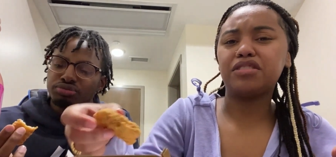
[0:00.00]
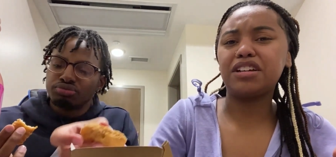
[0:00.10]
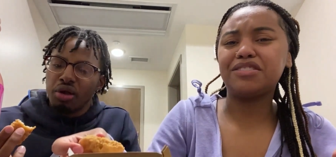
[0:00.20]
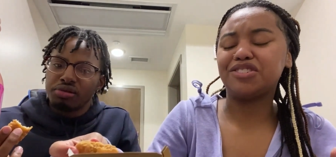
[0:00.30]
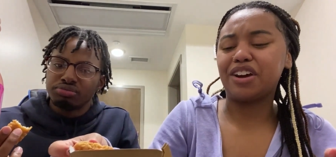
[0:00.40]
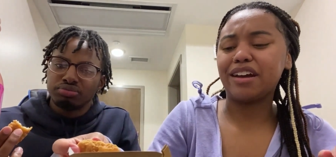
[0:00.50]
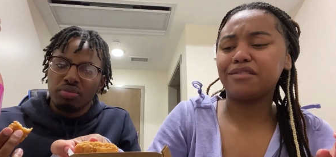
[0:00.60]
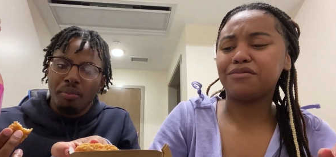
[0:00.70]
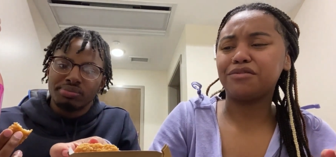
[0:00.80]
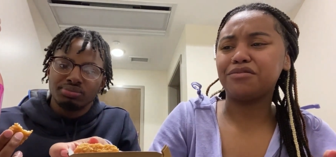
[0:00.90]
Speaker 1: dragon
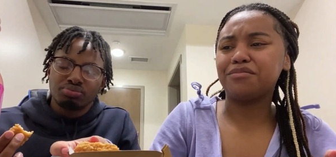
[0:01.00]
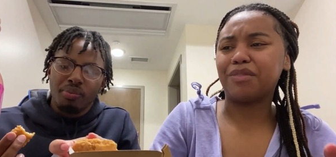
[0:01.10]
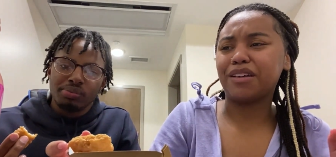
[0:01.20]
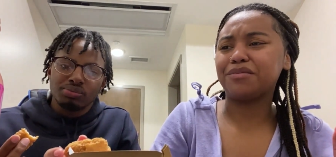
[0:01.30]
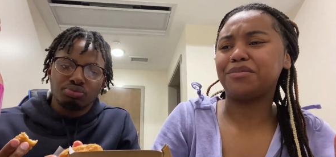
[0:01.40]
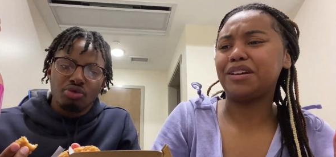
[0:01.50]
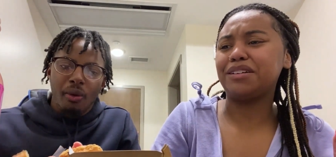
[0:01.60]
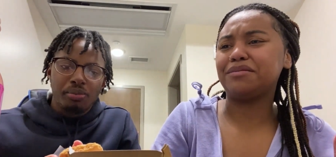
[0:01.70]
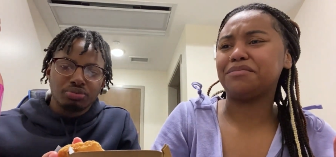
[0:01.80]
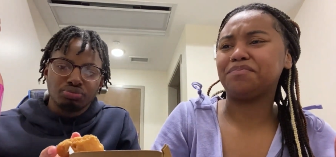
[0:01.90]
fruit? I don't think.
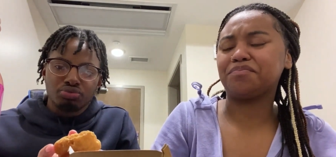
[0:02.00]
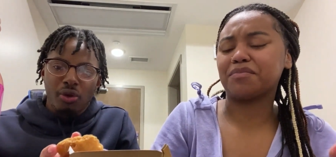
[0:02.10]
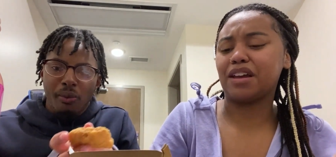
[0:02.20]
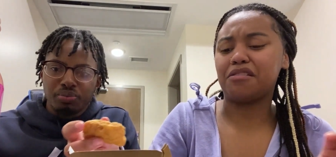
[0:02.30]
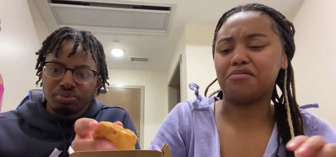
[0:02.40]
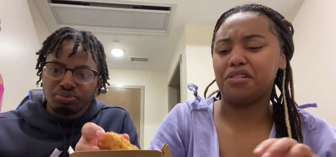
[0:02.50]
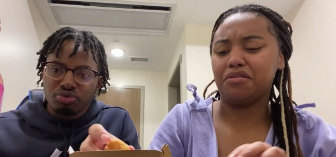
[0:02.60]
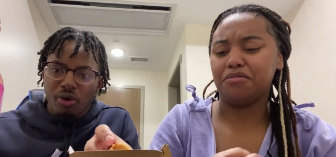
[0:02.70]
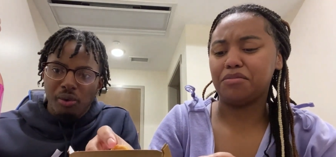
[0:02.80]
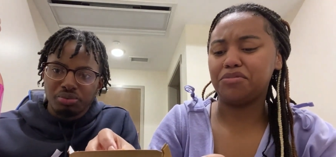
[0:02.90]
I don't know. I'm
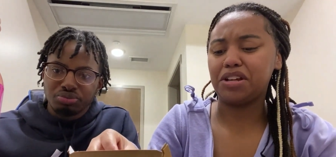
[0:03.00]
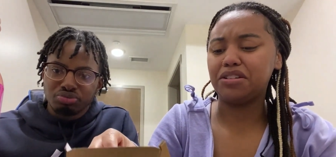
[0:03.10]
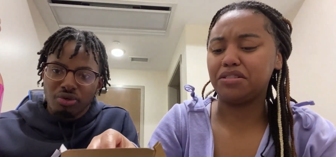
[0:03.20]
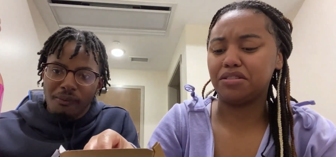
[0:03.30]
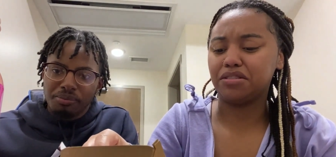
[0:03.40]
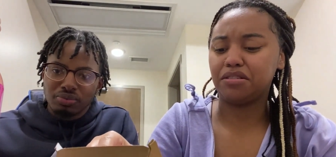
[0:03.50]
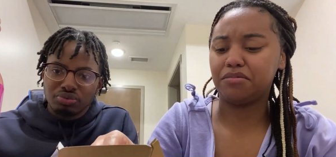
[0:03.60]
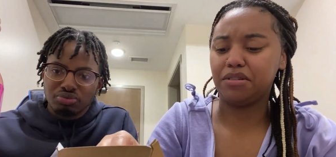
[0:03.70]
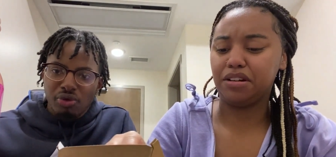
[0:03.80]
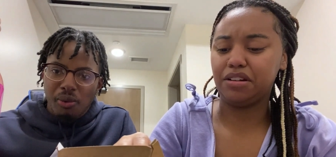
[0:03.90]
tasting something and
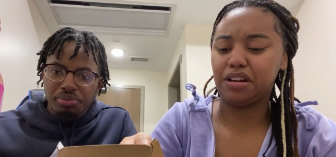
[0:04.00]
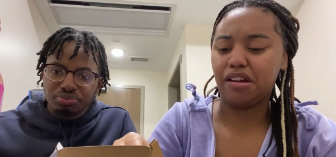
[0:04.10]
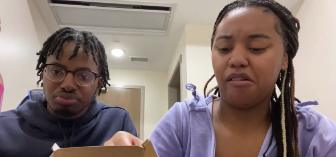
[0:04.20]
it ain't.